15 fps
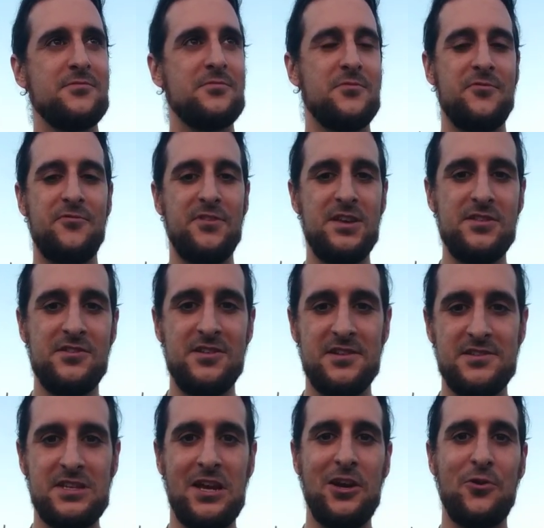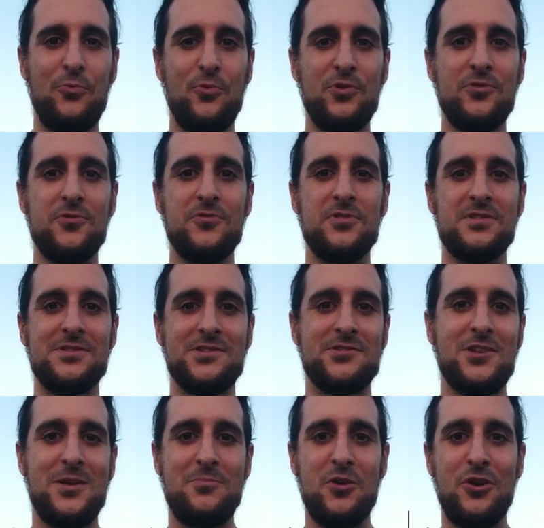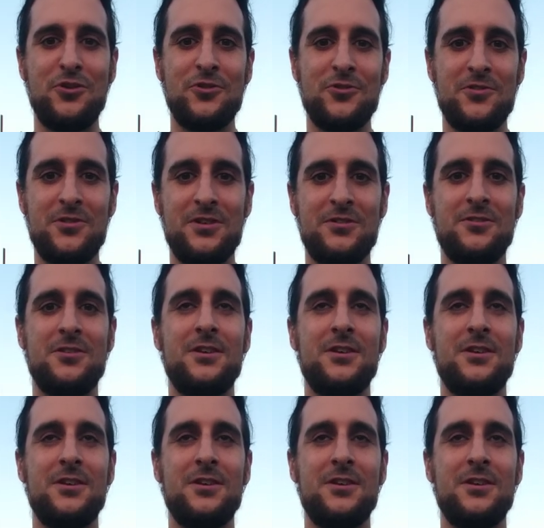feed the entire world and stop hunger and